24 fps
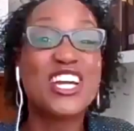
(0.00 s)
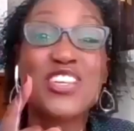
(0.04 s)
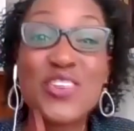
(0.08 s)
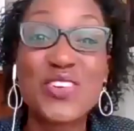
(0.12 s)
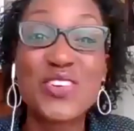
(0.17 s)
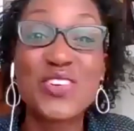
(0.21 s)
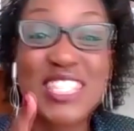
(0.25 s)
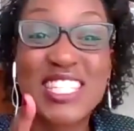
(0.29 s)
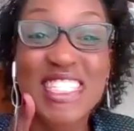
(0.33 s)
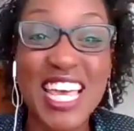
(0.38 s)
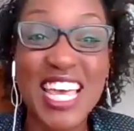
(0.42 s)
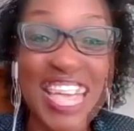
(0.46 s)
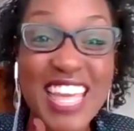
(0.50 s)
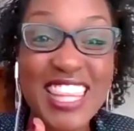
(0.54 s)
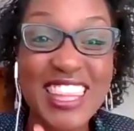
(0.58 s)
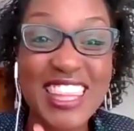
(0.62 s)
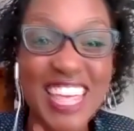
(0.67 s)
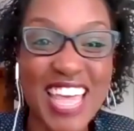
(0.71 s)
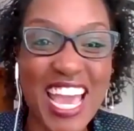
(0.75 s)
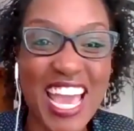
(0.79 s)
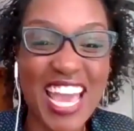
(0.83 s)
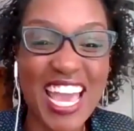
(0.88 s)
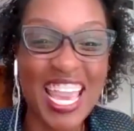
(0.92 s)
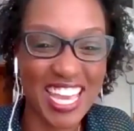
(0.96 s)
You said
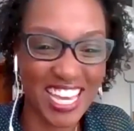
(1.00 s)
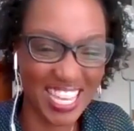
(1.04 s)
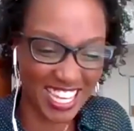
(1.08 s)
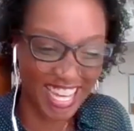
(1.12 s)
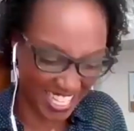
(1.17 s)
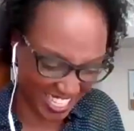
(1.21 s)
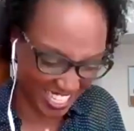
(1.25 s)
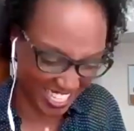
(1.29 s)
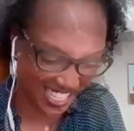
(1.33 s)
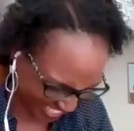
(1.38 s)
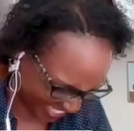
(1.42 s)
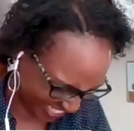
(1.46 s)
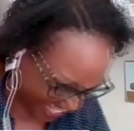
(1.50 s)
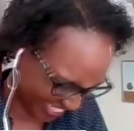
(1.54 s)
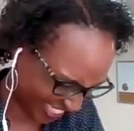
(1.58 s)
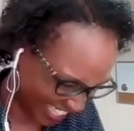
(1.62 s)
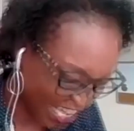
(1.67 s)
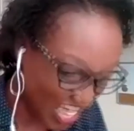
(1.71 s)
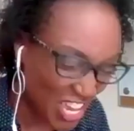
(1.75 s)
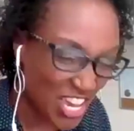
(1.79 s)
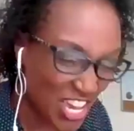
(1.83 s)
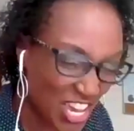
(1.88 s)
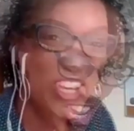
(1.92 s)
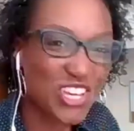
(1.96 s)
that.
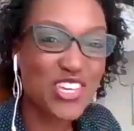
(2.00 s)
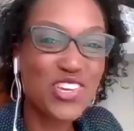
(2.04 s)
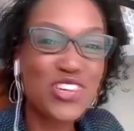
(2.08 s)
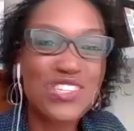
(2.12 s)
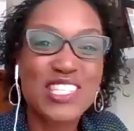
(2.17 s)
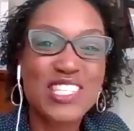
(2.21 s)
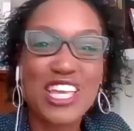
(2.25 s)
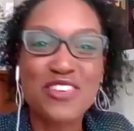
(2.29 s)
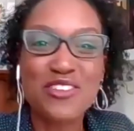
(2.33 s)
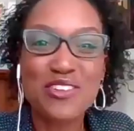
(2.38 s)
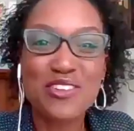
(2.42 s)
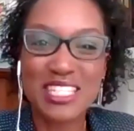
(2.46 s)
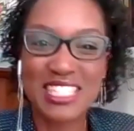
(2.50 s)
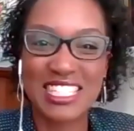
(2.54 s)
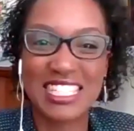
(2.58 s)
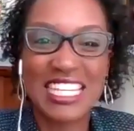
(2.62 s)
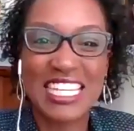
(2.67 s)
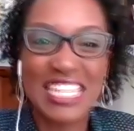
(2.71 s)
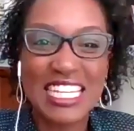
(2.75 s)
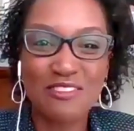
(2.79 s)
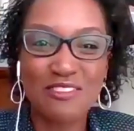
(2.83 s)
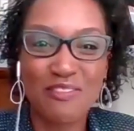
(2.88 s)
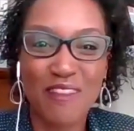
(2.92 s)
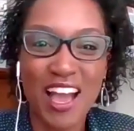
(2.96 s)
You said you can
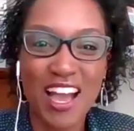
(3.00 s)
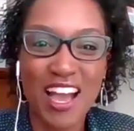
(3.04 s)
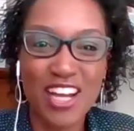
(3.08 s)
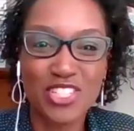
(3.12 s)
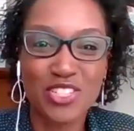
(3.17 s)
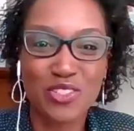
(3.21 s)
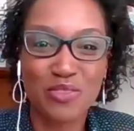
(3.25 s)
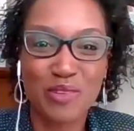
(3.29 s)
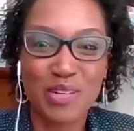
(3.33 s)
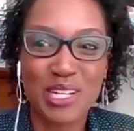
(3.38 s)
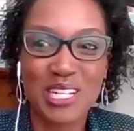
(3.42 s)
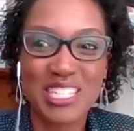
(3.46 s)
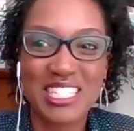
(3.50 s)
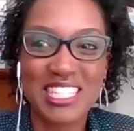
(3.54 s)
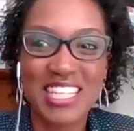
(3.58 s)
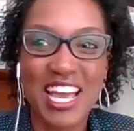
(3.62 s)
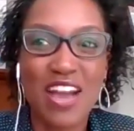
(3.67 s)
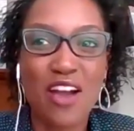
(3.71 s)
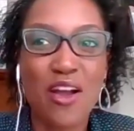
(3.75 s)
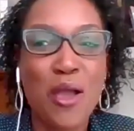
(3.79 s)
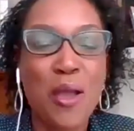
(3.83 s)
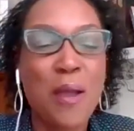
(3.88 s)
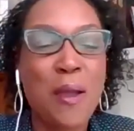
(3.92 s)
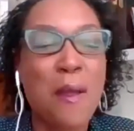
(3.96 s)
sneeze 500 words
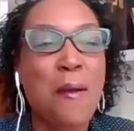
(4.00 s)
out.